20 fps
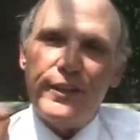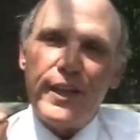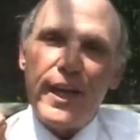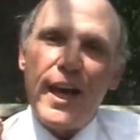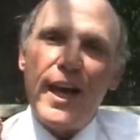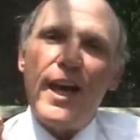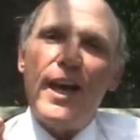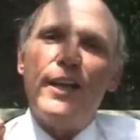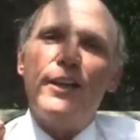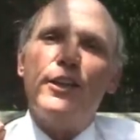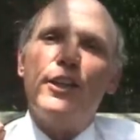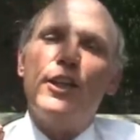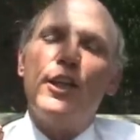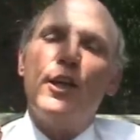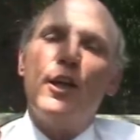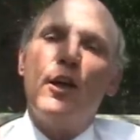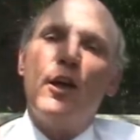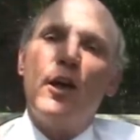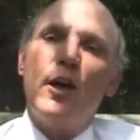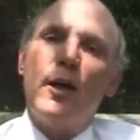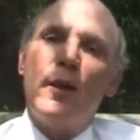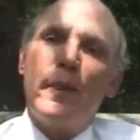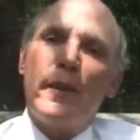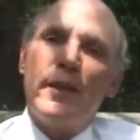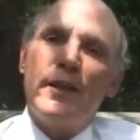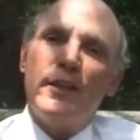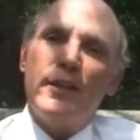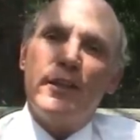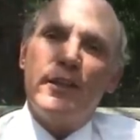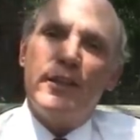that
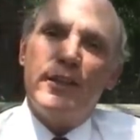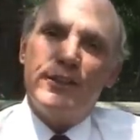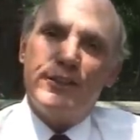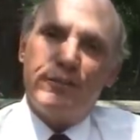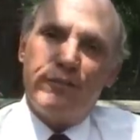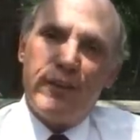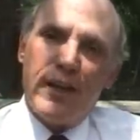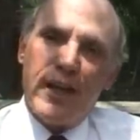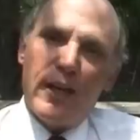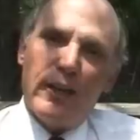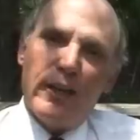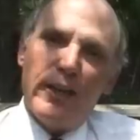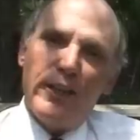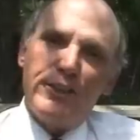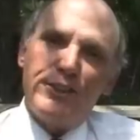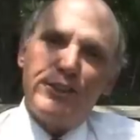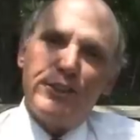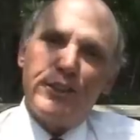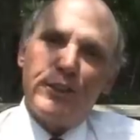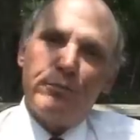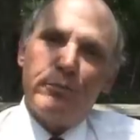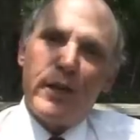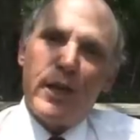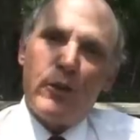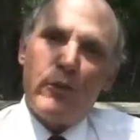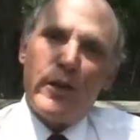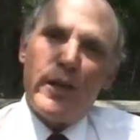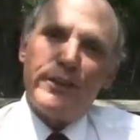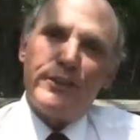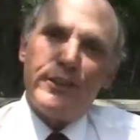is a violation of
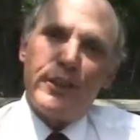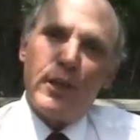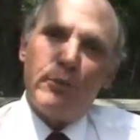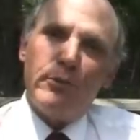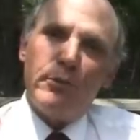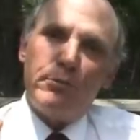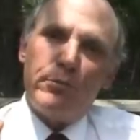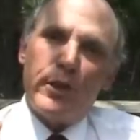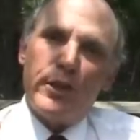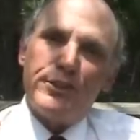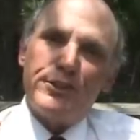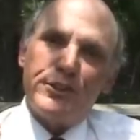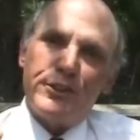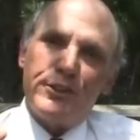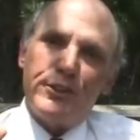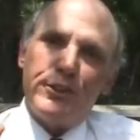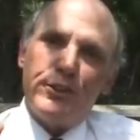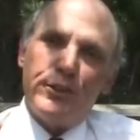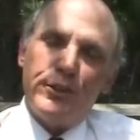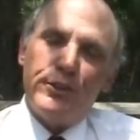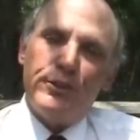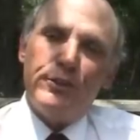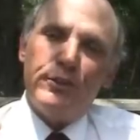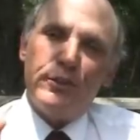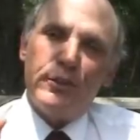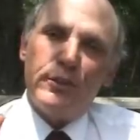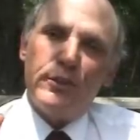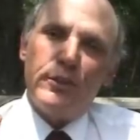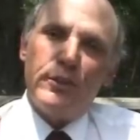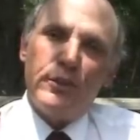my right to not be prosecuted
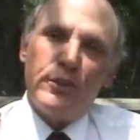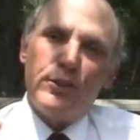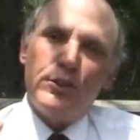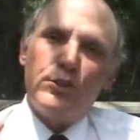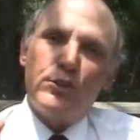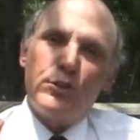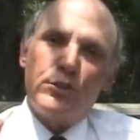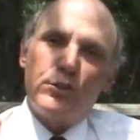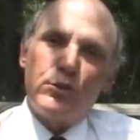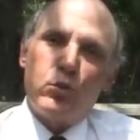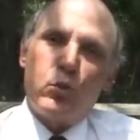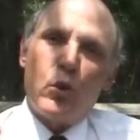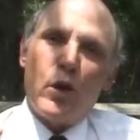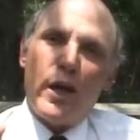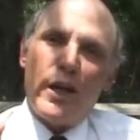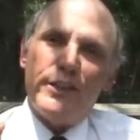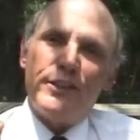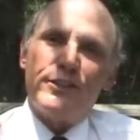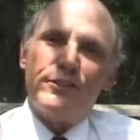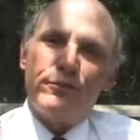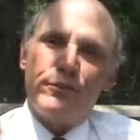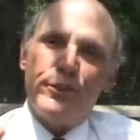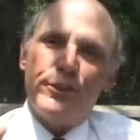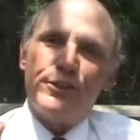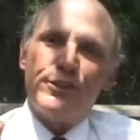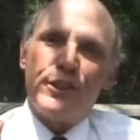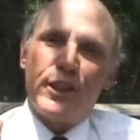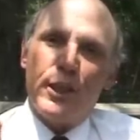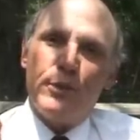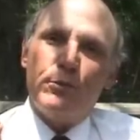twice for
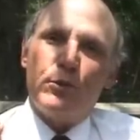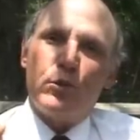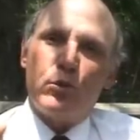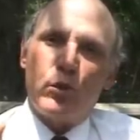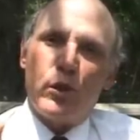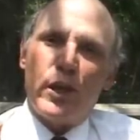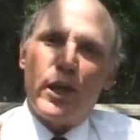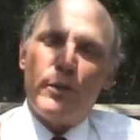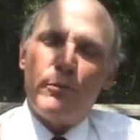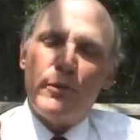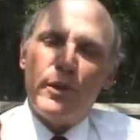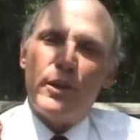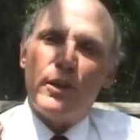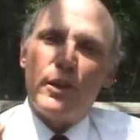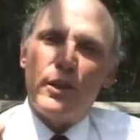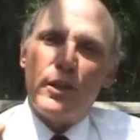the same crime.